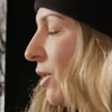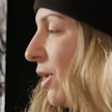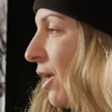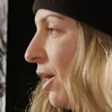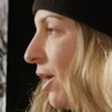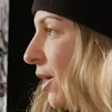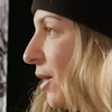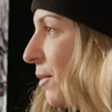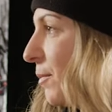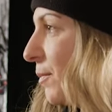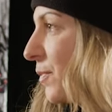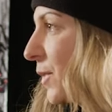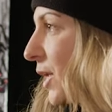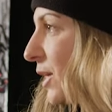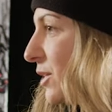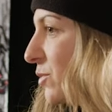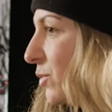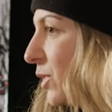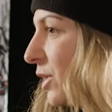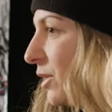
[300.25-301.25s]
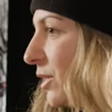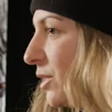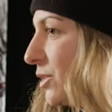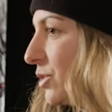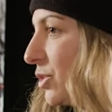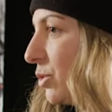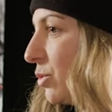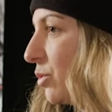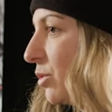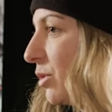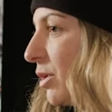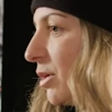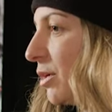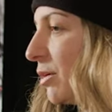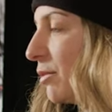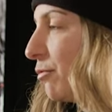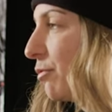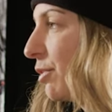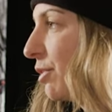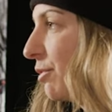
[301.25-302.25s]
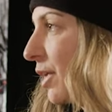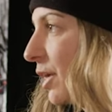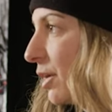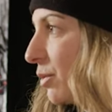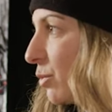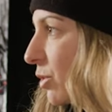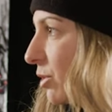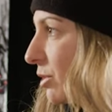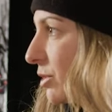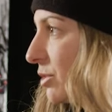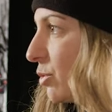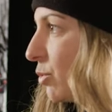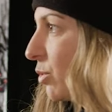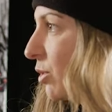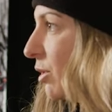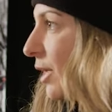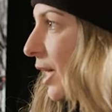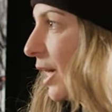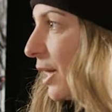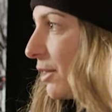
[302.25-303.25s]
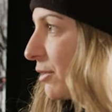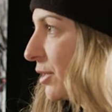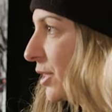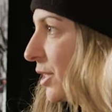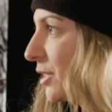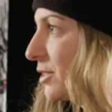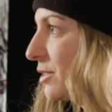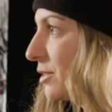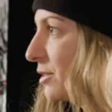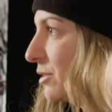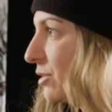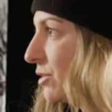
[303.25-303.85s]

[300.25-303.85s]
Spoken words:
as well as your free ride world tour athletes,